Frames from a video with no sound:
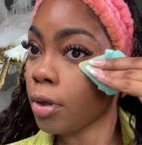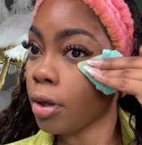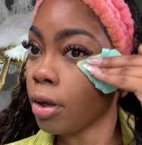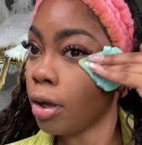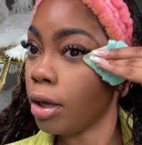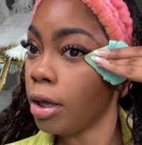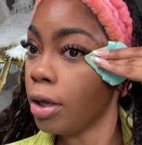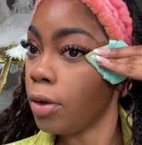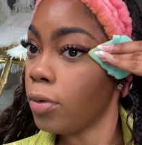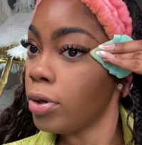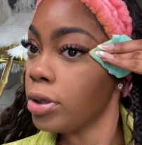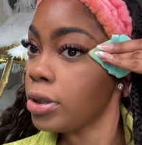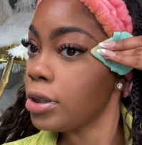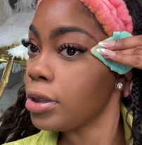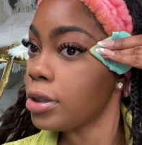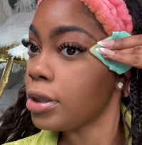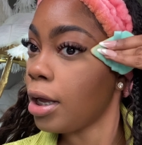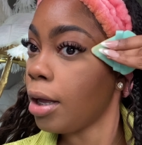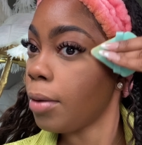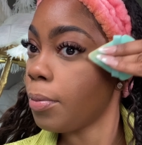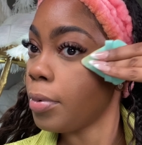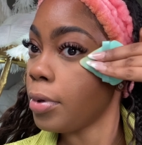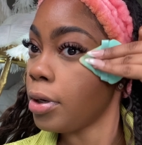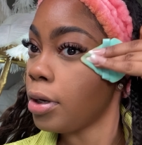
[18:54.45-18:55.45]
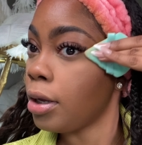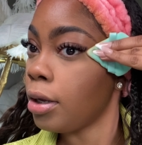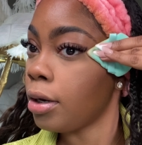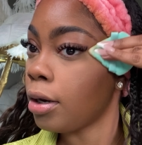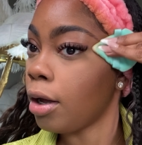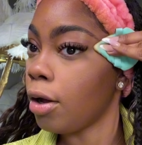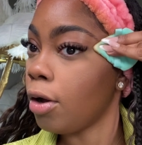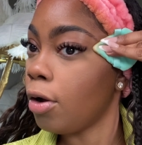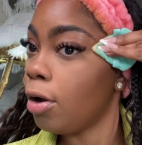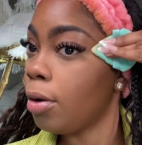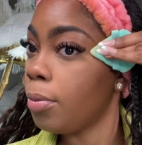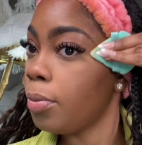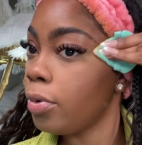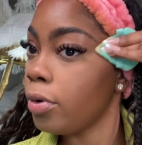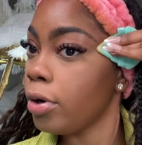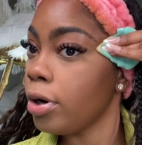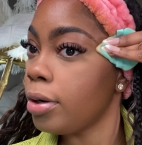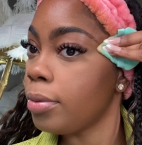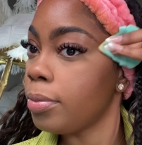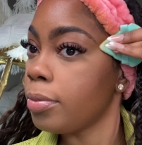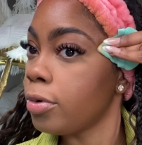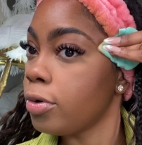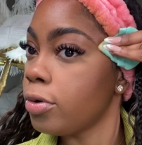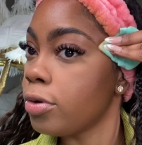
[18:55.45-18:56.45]
And you want to tap it in an
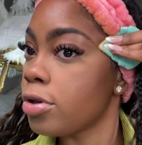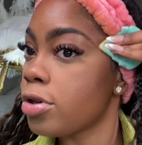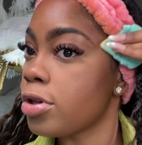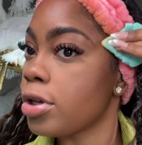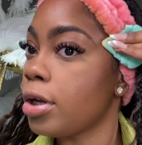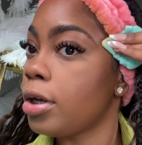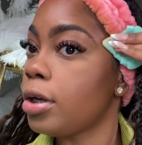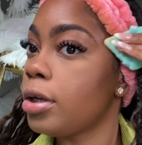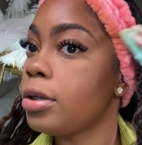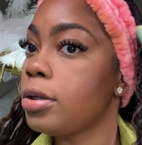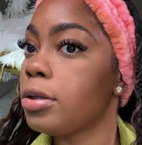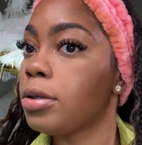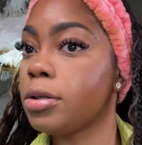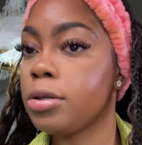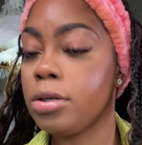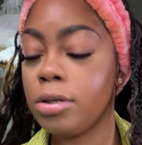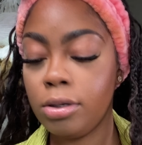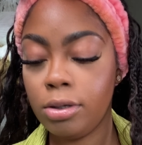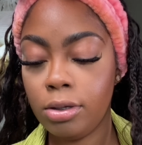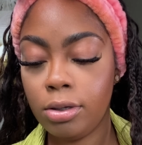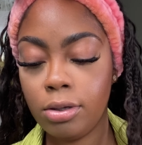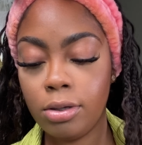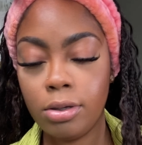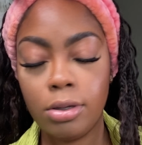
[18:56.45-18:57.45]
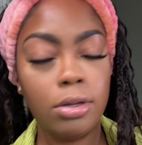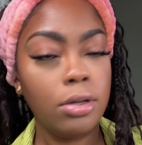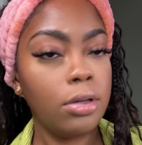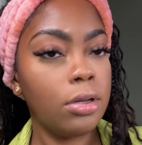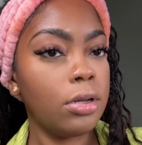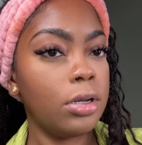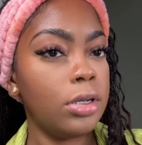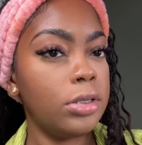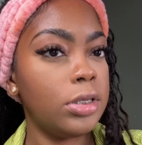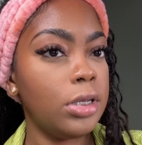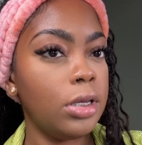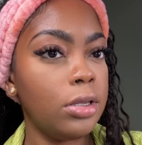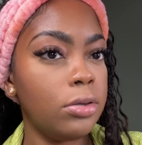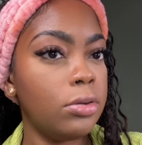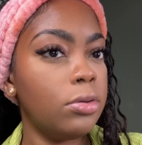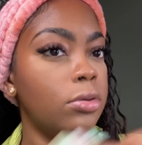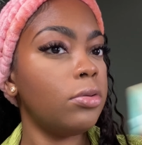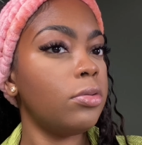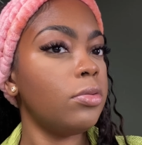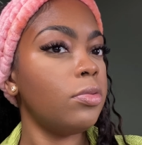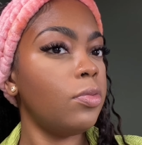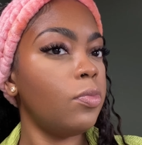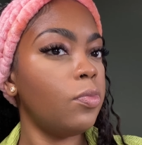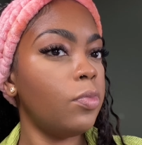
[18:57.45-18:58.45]
upward motion. Because, you
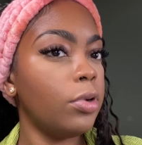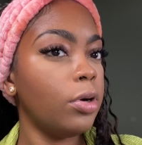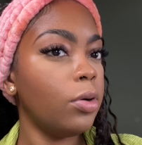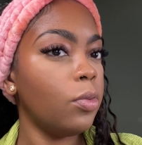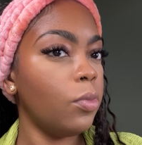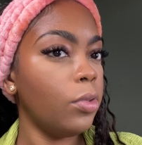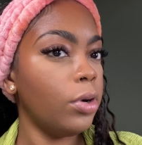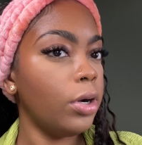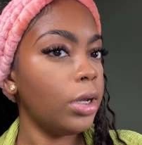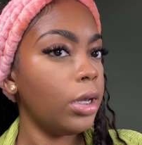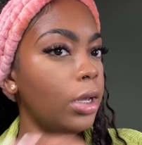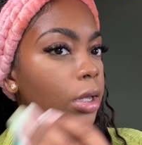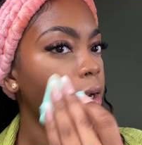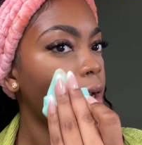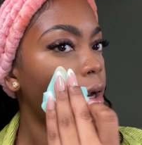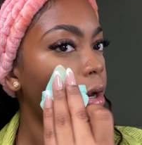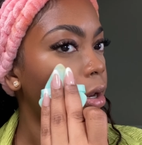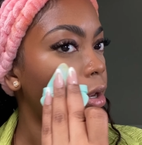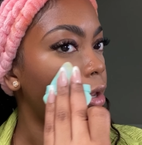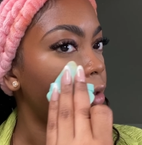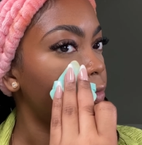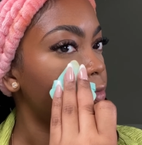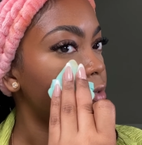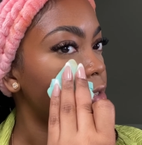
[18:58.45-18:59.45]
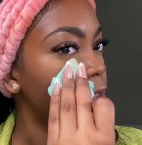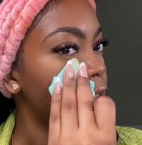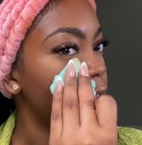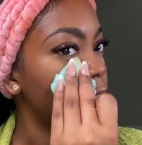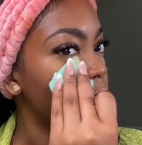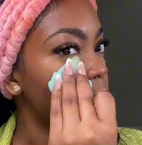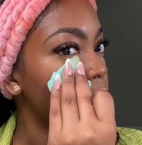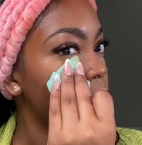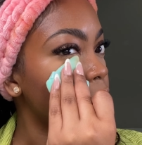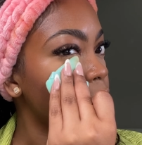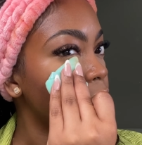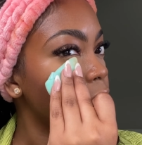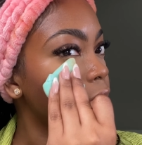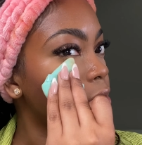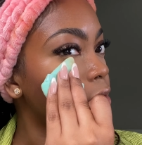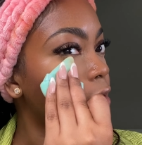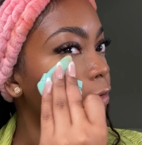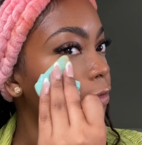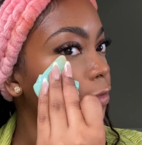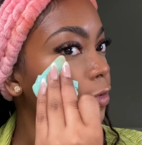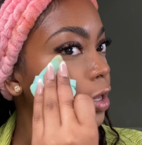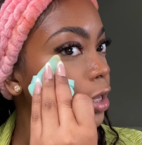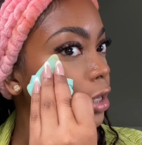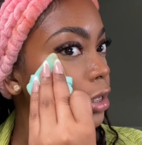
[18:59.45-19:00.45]
know, we're working on lifting the
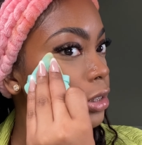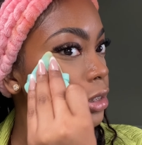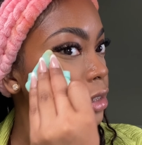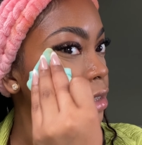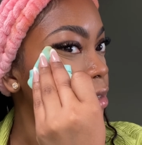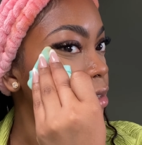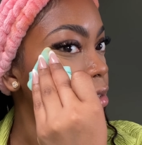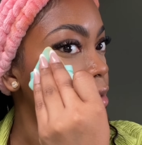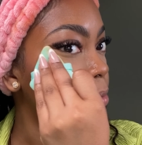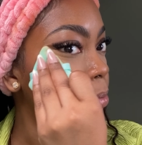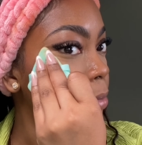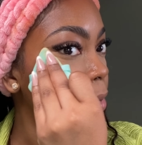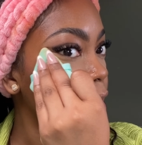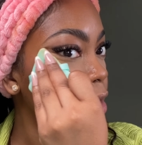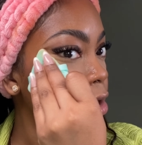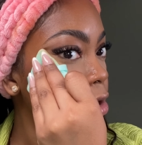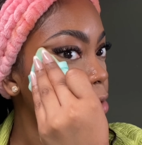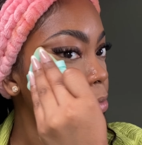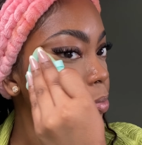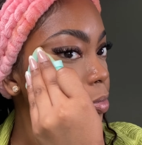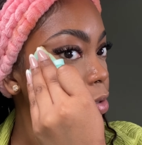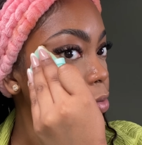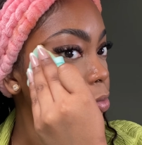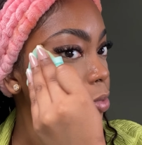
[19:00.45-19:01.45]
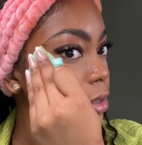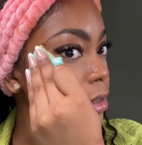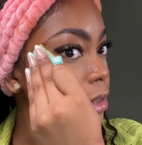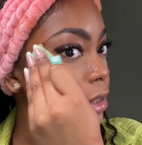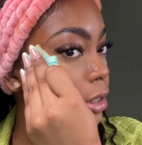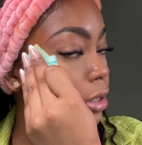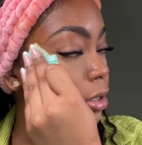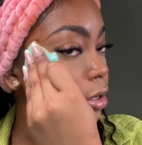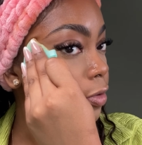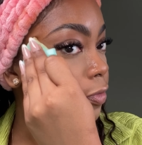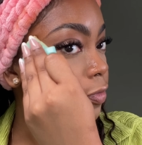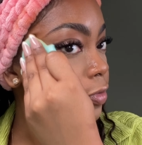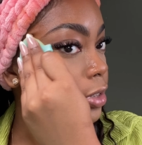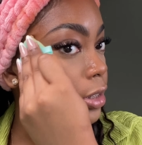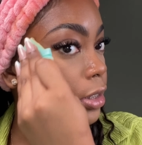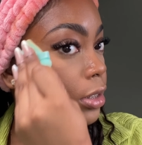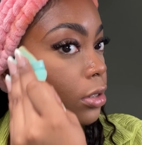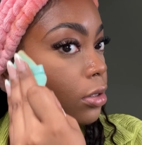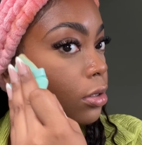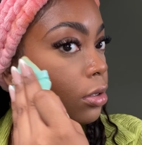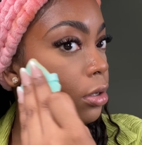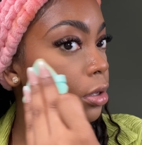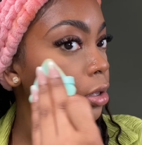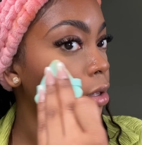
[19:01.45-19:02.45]
face. The makeup, you want it lifted.